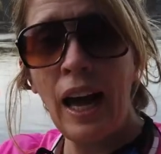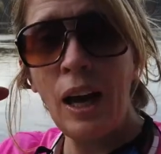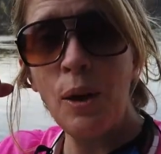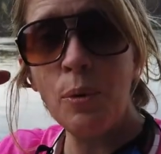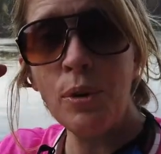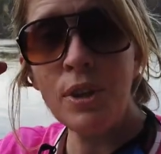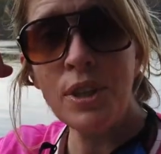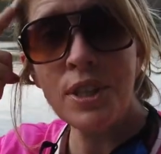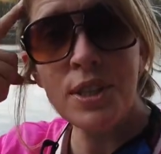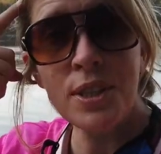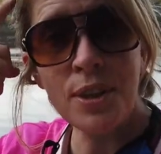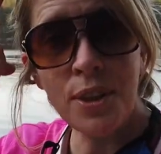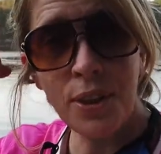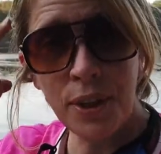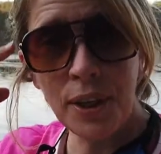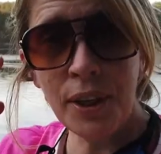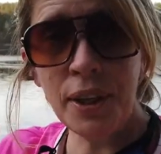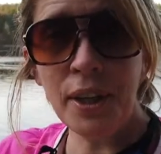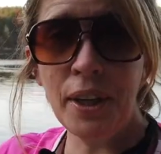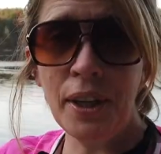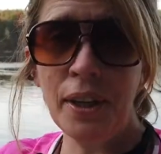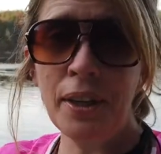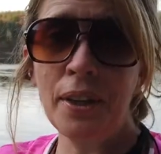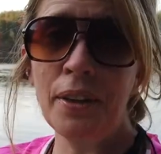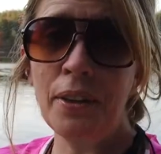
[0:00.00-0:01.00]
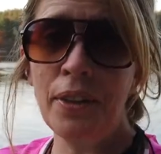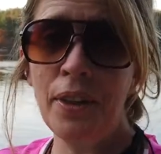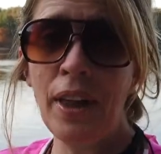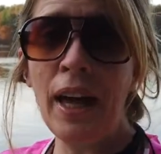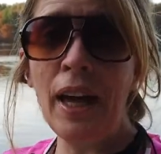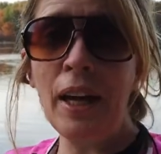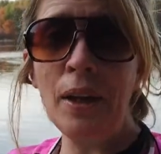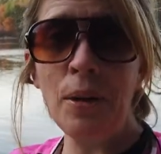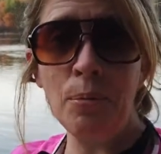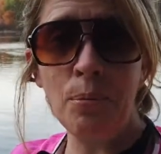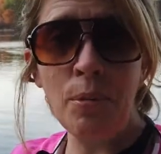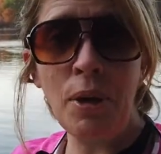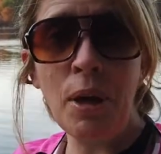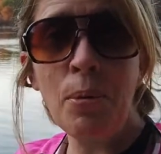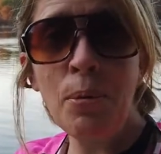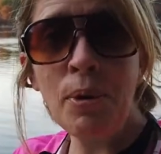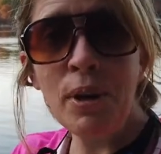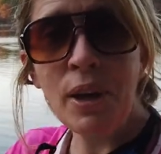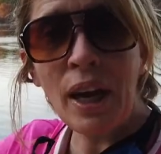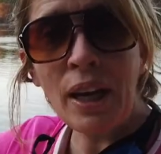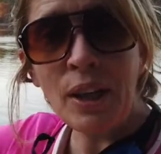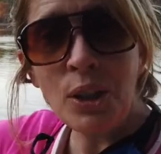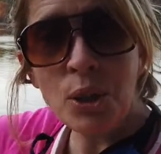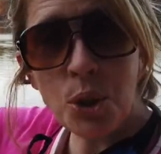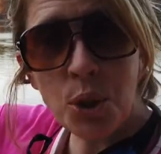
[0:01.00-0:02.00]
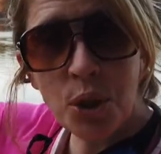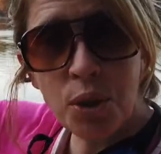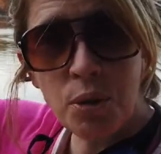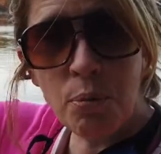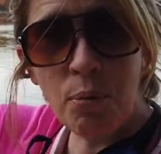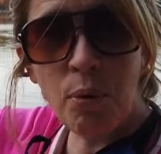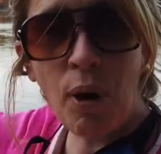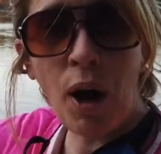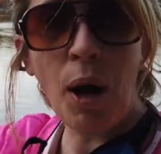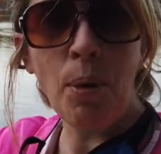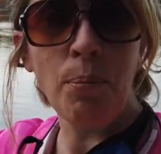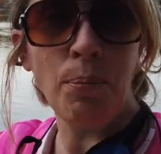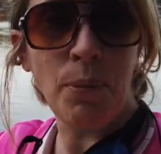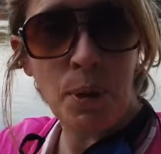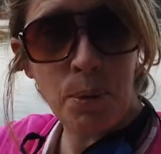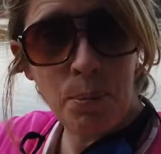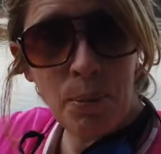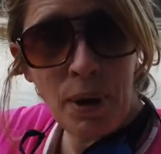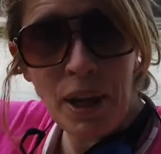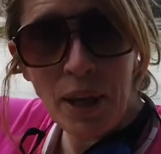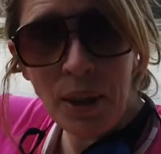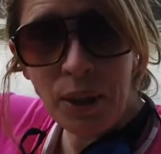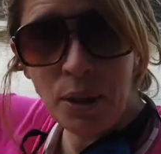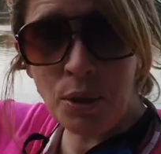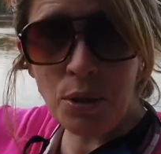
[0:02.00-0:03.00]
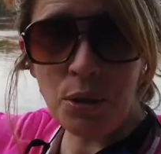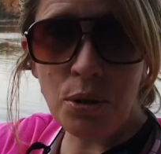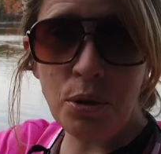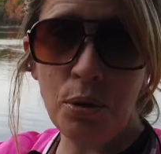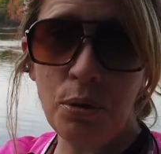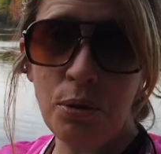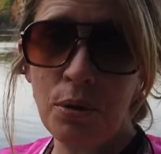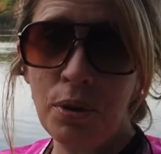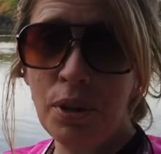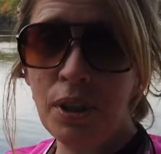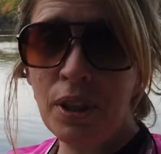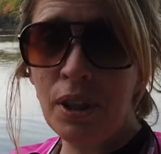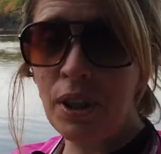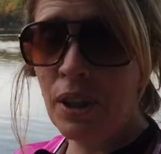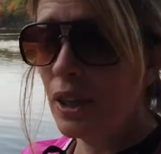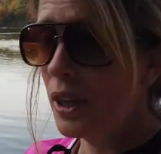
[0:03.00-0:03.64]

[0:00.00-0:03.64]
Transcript: I was thinking that maybe I should have brought my bathing suit